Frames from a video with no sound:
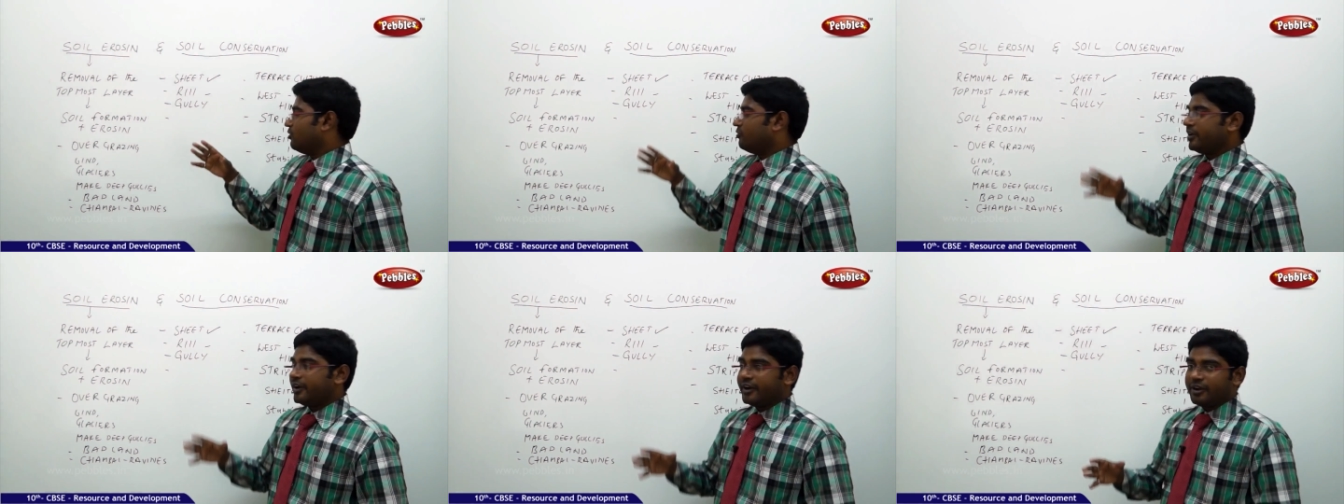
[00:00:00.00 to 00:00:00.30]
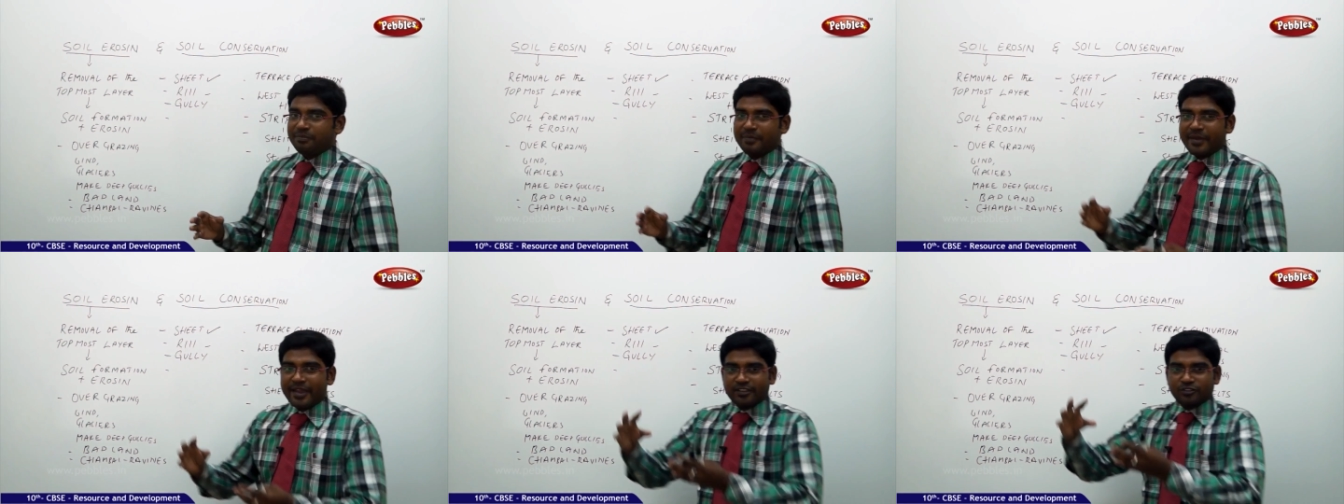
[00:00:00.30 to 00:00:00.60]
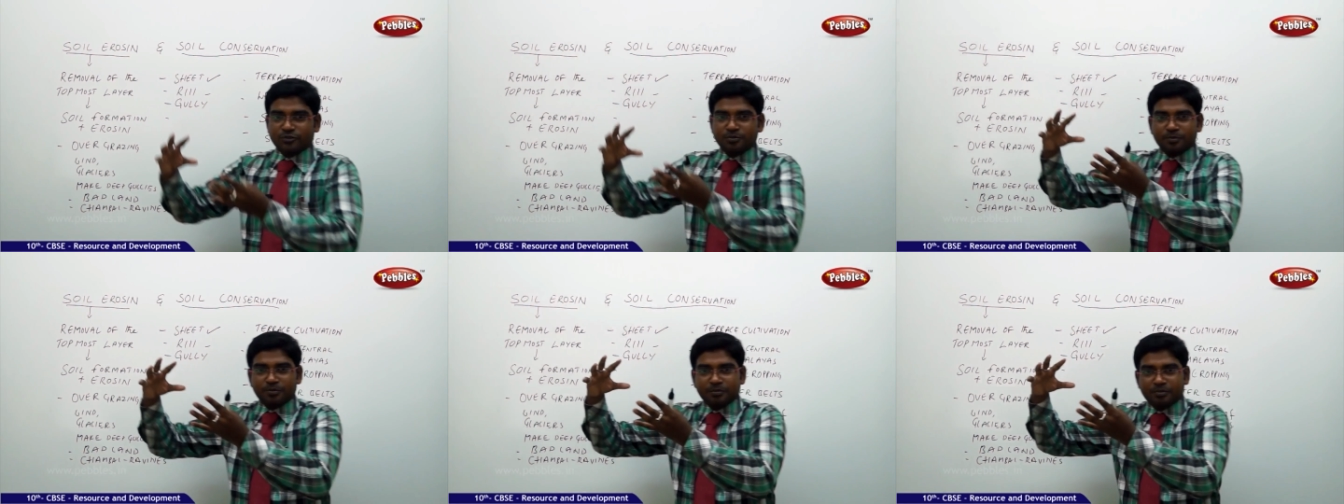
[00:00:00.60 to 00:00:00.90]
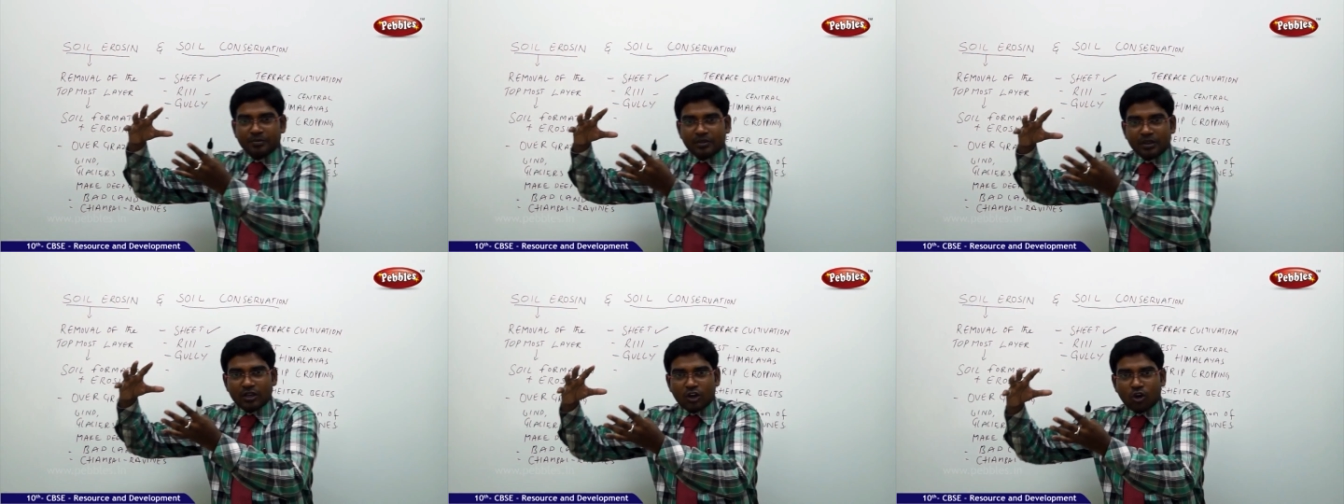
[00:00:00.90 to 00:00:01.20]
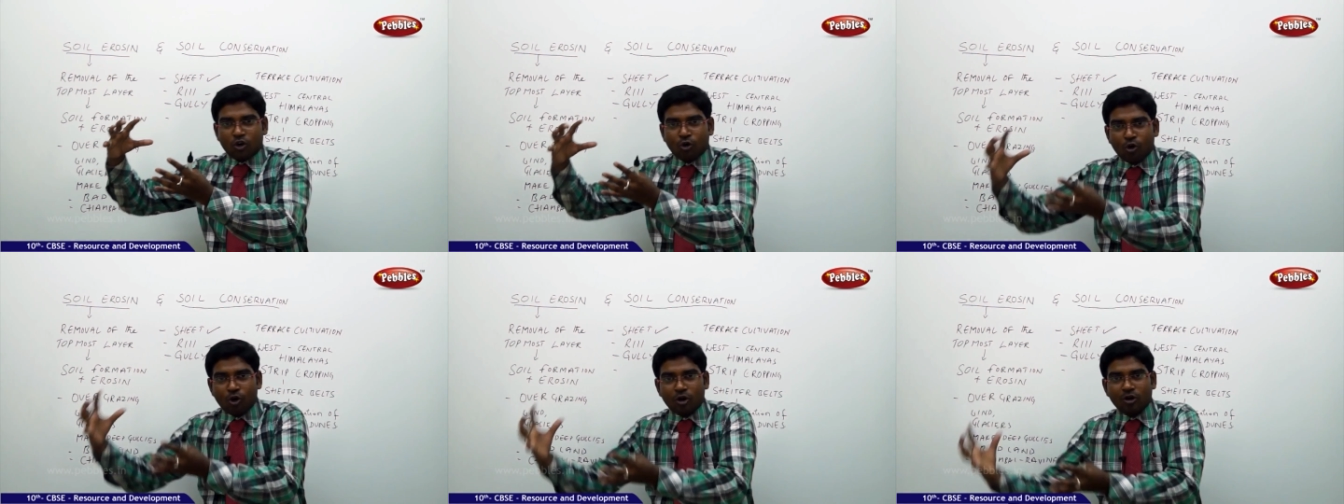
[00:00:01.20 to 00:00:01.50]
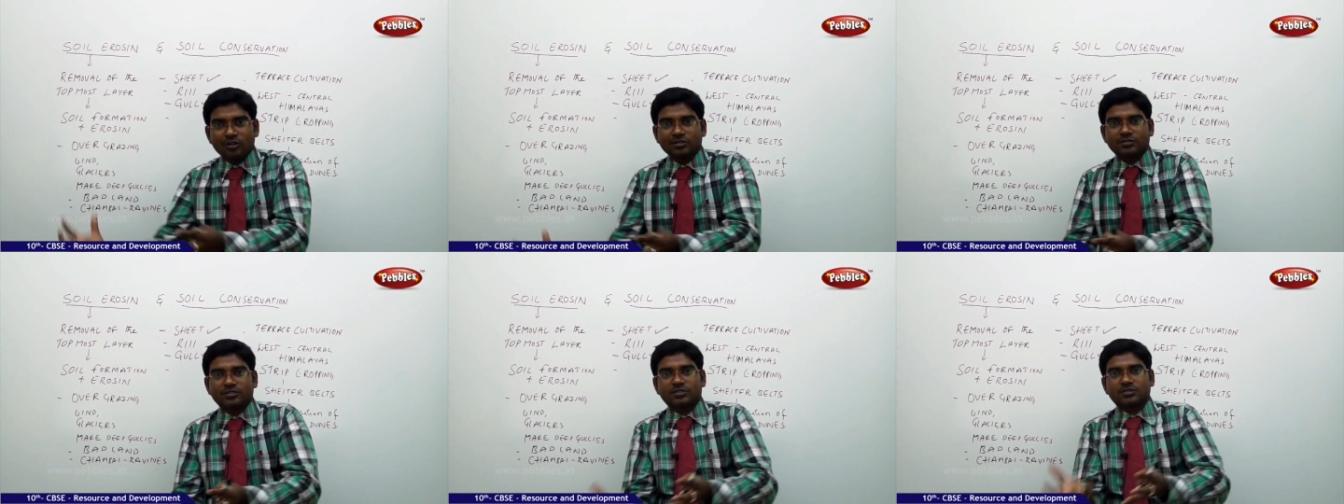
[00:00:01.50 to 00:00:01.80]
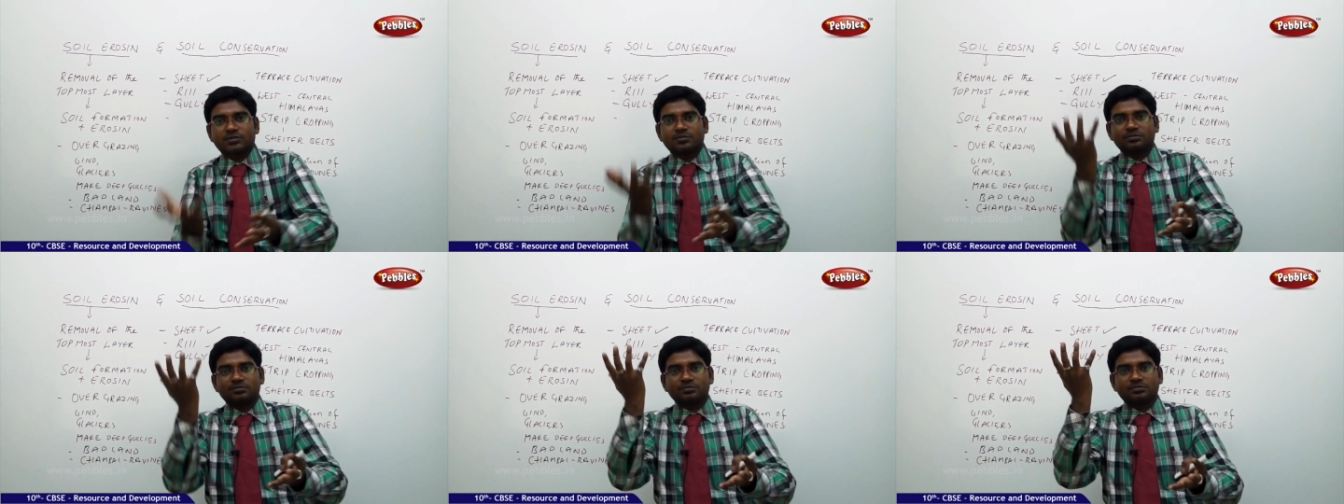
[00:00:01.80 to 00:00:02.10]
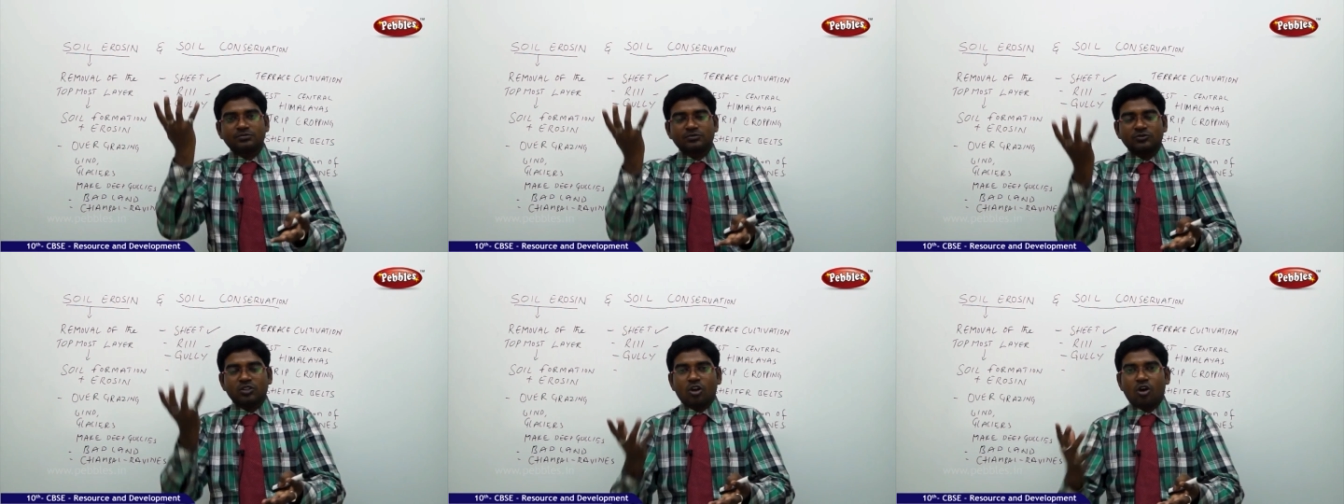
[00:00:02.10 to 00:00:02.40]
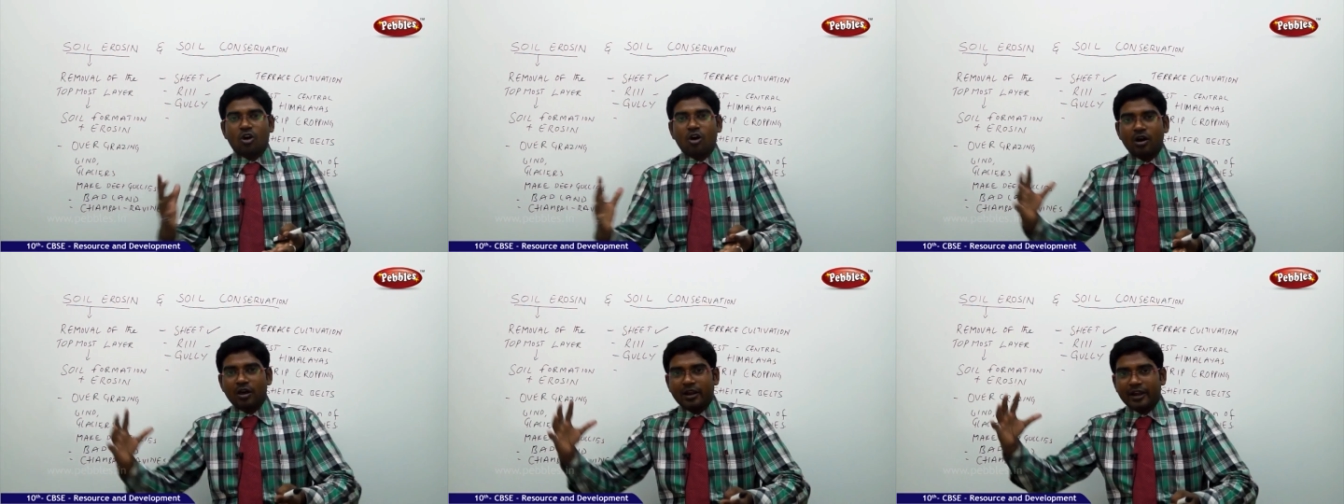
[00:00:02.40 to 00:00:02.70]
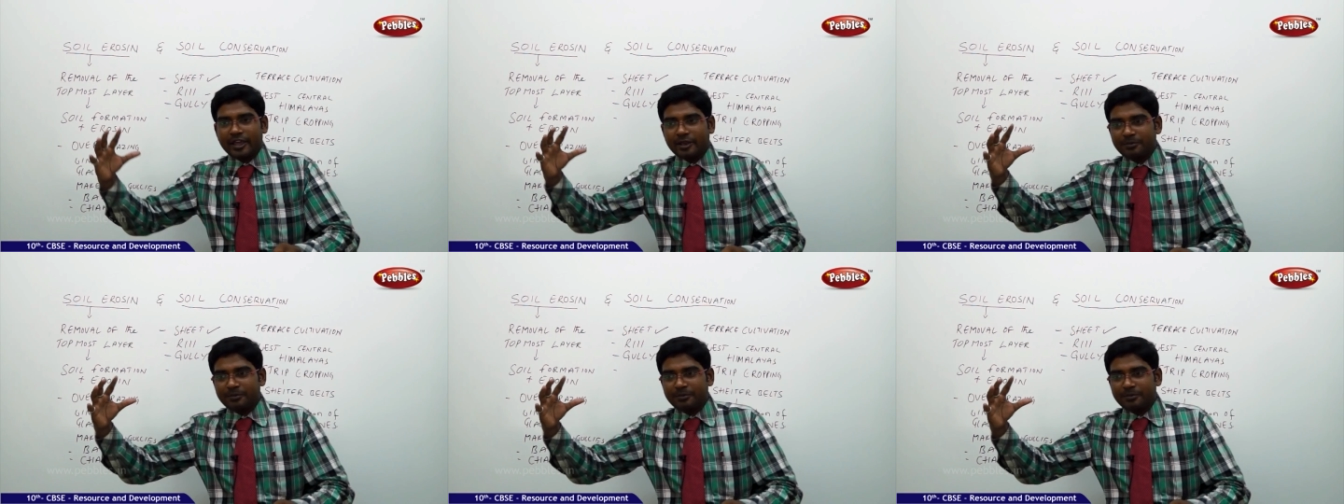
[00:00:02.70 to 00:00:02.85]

when it makes holes or